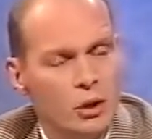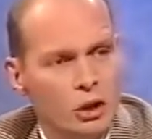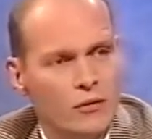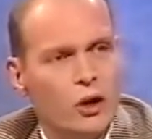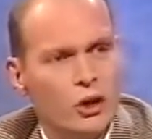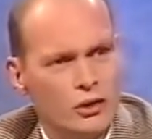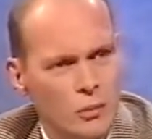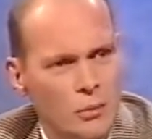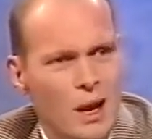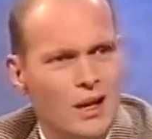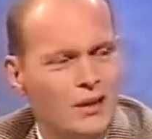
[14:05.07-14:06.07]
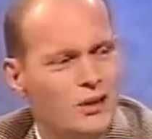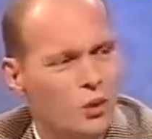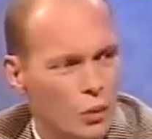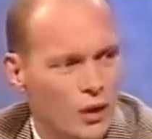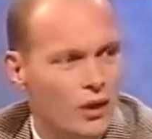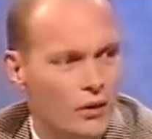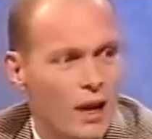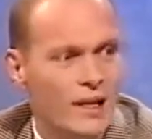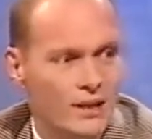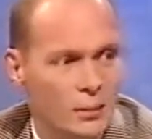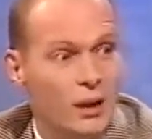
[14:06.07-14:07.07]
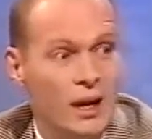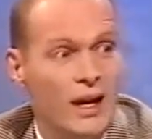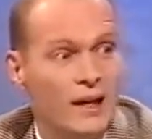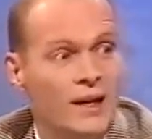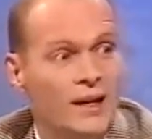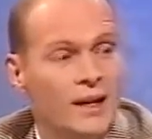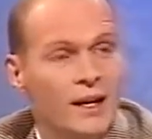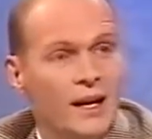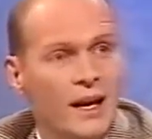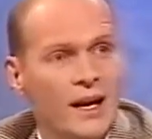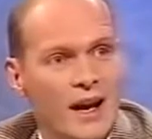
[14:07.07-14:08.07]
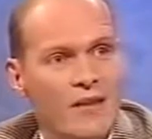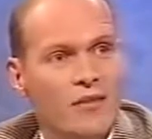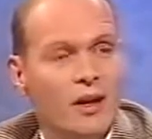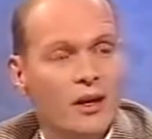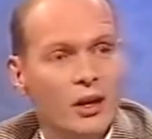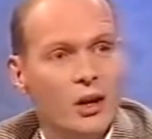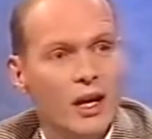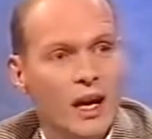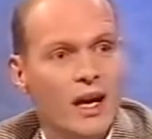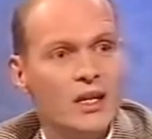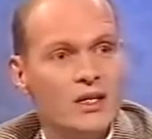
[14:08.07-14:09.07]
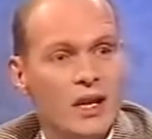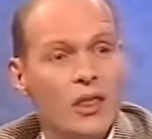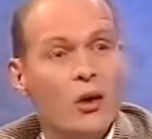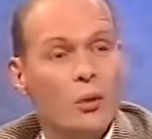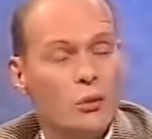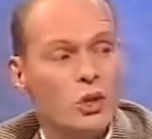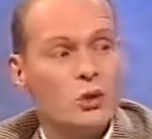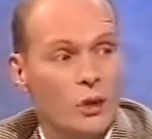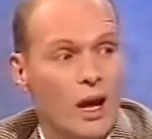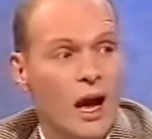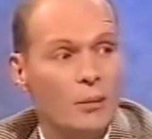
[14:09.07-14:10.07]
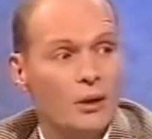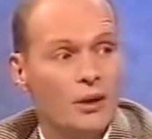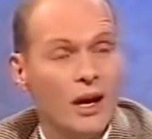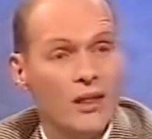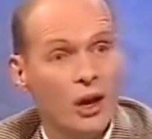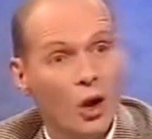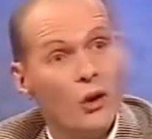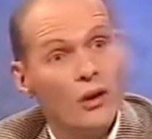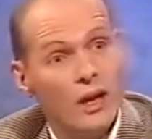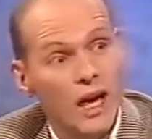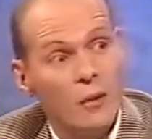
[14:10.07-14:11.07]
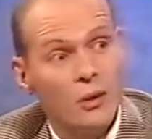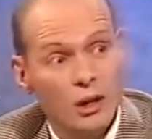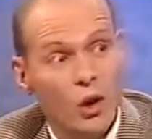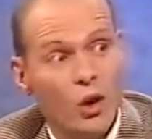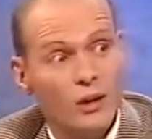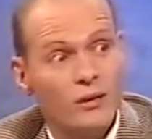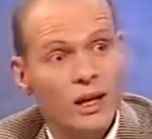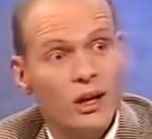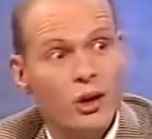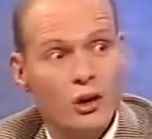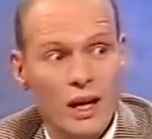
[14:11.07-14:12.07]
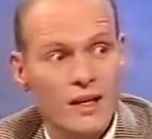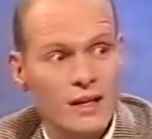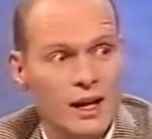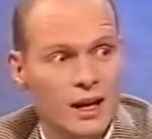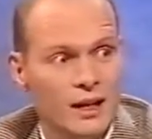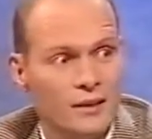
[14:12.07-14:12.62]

But you've got to battle to win the right to play. And I felt on occasions I thought it was just going to happen. And the longer the game went on, it looked less